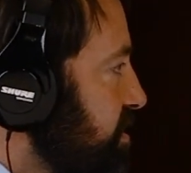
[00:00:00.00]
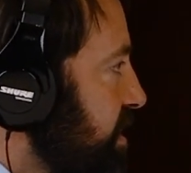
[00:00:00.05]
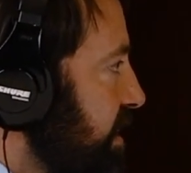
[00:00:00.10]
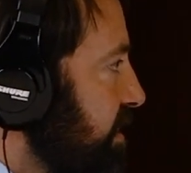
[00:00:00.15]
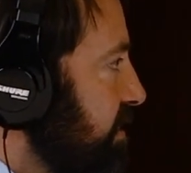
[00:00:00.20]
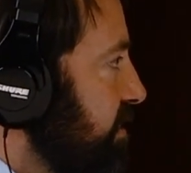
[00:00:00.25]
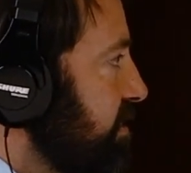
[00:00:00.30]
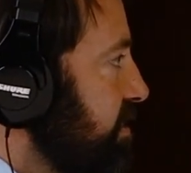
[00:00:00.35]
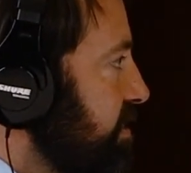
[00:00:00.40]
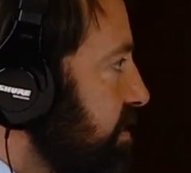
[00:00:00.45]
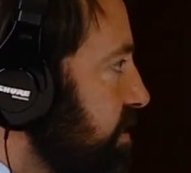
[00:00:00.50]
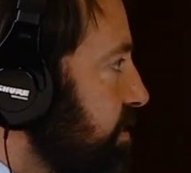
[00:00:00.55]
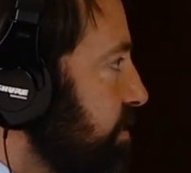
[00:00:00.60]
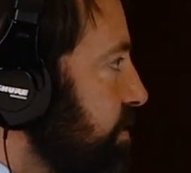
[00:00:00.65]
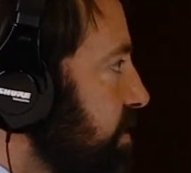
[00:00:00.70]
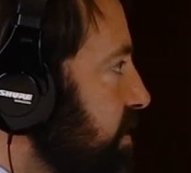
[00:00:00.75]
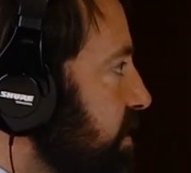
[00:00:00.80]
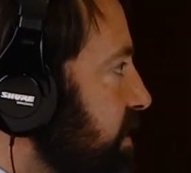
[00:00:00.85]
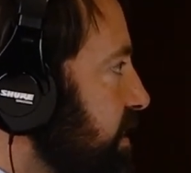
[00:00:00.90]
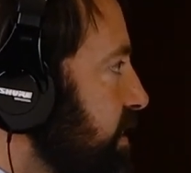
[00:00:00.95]
channeled through,
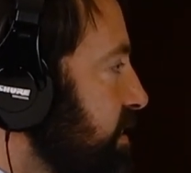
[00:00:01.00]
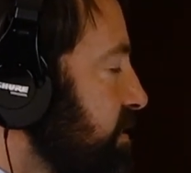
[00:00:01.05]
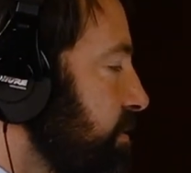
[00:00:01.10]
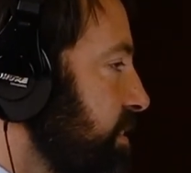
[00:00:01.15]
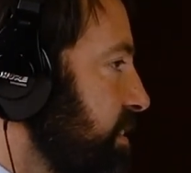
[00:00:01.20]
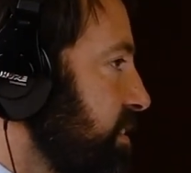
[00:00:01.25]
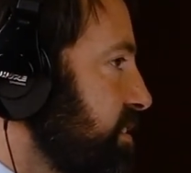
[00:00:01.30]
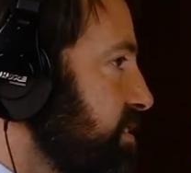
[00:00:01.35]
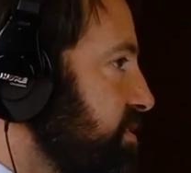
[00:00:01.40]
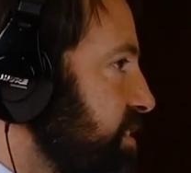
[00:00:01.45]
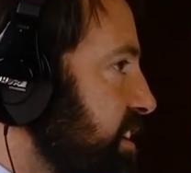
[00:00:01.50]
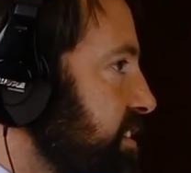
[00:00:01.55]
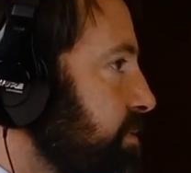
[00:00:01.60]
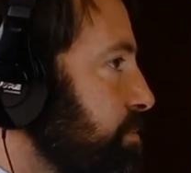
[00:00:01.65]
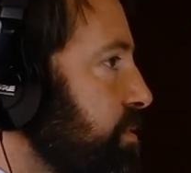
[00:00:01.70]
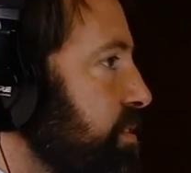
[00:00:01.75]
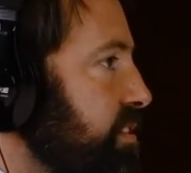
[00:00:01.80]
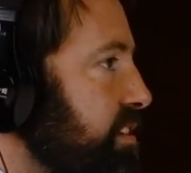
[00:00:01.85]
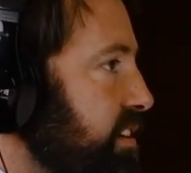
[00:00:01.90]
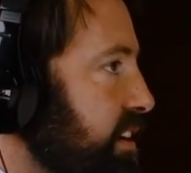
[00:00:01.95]
whether it's
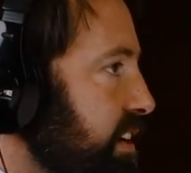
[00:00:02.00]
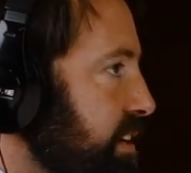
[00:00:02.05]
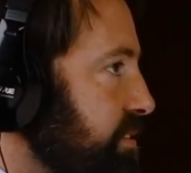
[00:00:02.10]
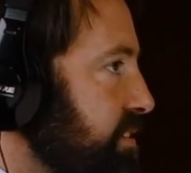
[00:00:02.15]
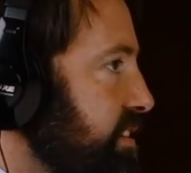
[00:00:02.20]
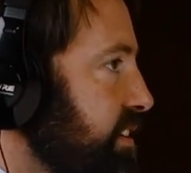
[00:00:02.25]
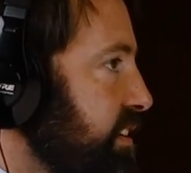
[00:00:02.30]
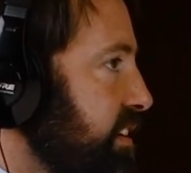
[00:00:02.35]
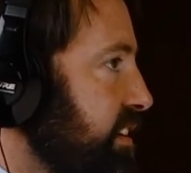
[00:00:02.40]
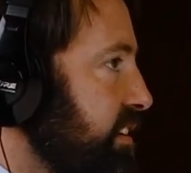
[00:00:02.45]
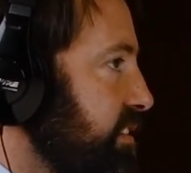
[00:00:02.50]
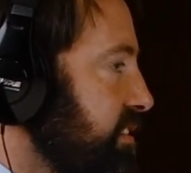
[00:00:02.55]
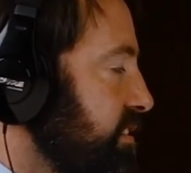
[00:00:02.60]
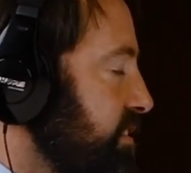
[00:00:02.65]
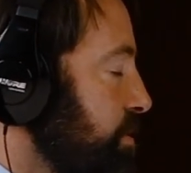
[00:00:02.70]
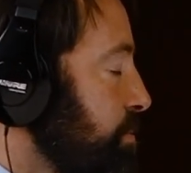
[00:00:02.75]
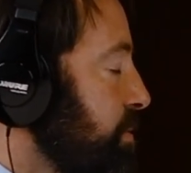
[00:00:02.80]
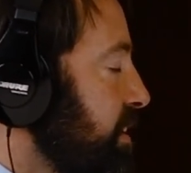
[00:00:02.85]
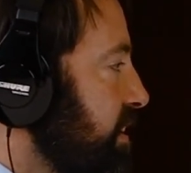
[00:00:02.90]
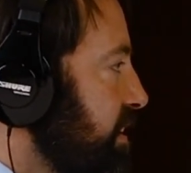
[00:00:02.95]
transport or housing, and
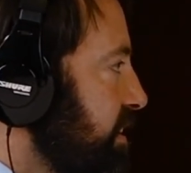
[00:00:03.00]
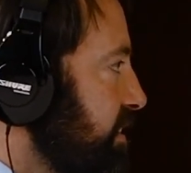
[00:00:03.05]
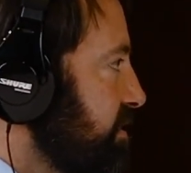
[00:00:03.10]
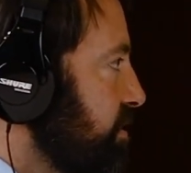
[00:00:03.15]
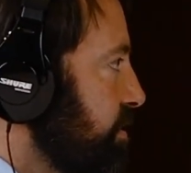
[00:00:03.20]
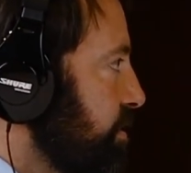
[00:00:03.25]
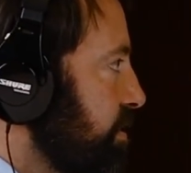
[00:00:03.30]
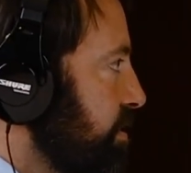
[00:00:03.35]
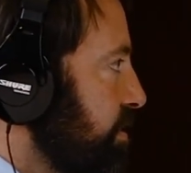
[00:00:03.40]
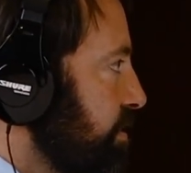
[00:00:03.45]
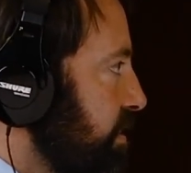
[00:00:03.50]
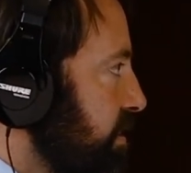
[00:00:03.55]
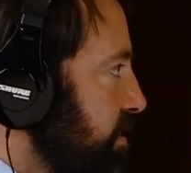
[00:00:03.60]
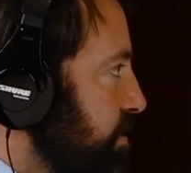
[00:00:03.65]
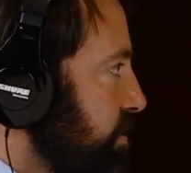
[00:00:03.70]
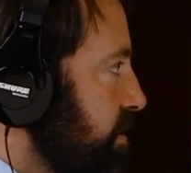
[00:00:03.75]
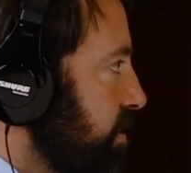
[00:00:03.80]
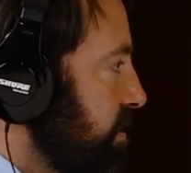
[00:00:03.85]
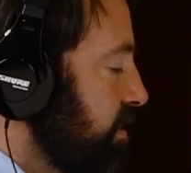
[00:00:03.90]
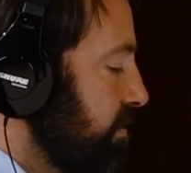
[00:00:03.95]
so many things go through our
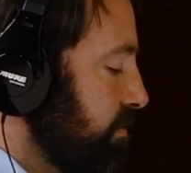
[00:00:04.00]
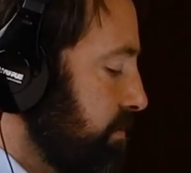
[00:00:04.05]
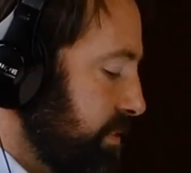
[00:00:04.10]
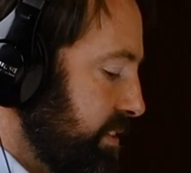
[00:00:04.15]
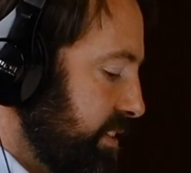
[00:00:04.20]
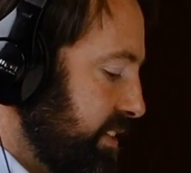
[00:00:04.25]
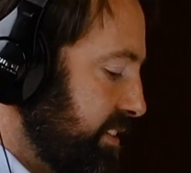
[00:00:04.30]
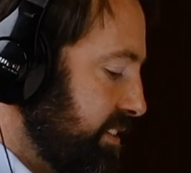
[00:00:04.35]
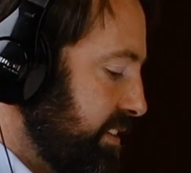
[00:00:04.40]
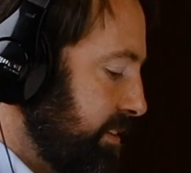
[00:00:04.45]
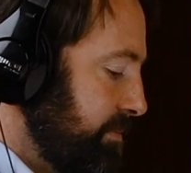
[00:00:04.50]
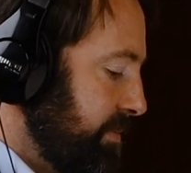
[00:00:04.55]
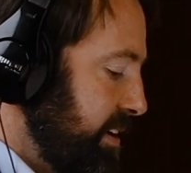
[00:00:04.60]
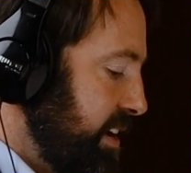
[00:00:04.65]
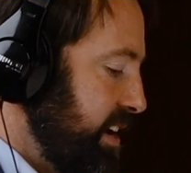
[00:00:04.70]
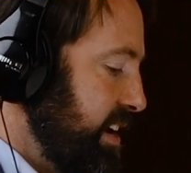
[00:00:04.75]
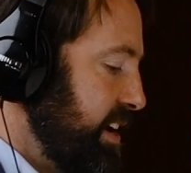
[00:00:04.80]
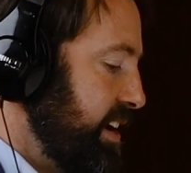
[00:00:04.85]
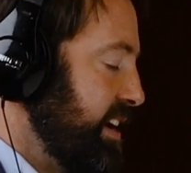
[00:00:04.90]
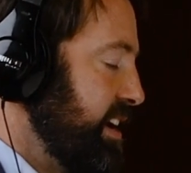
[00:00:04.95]
local government system.
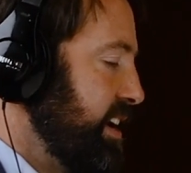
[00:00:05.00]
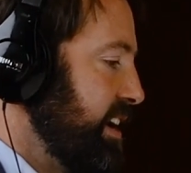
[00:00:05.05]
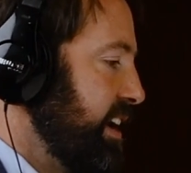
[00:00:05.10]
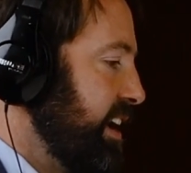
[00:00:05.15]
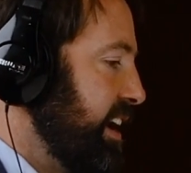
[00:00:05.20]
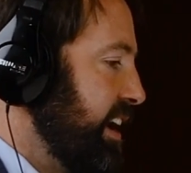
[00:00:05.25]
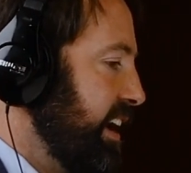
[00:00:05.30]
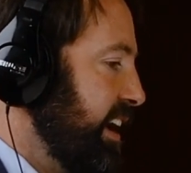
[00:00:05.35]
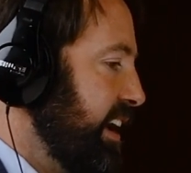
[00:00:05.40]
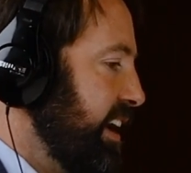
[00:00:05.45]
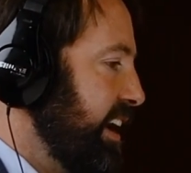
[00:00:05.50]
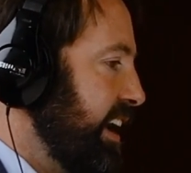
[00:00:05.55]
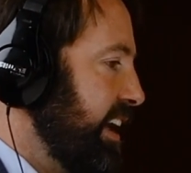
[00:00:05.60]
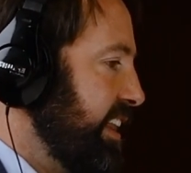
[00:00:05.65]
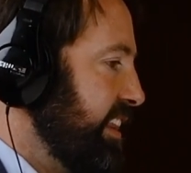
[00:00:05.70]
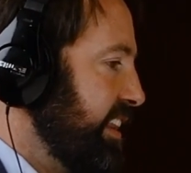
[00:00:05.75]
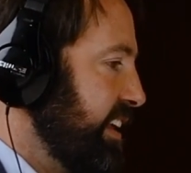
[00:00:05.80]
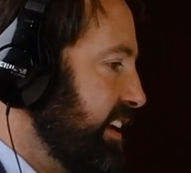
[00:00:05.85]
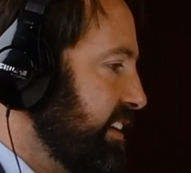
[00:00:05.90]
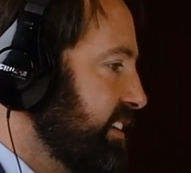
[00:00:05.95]

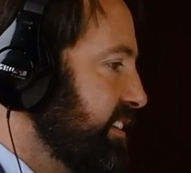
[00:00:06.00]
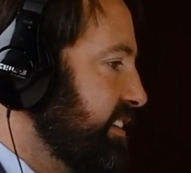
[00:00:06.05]
And they